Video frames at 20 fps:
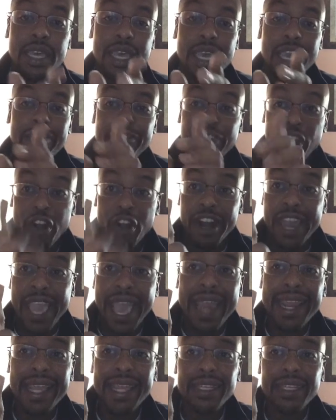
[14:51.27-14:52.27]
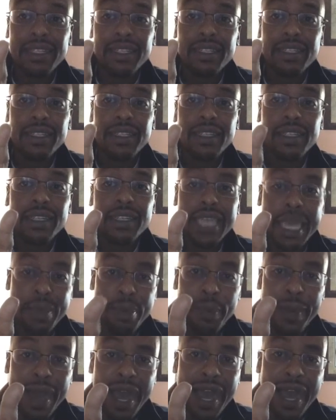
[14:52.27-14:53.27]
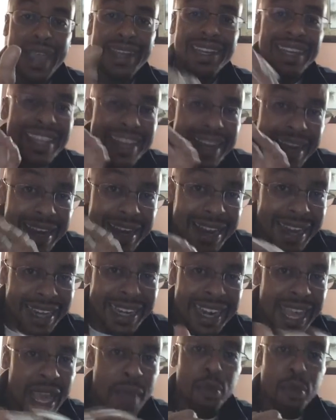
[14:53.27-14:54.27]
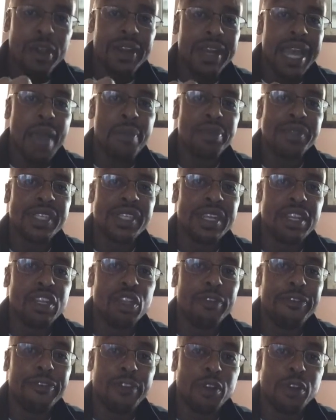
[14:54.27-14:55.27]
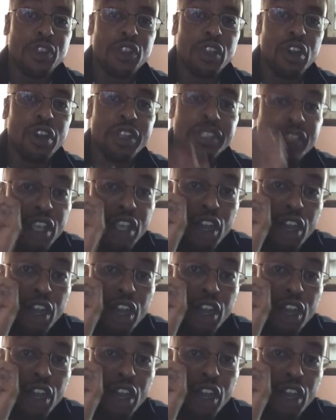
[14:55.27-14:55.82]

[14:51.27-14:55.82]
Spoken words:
If you're an addict, keep in mind, 99.9% of your first thoughts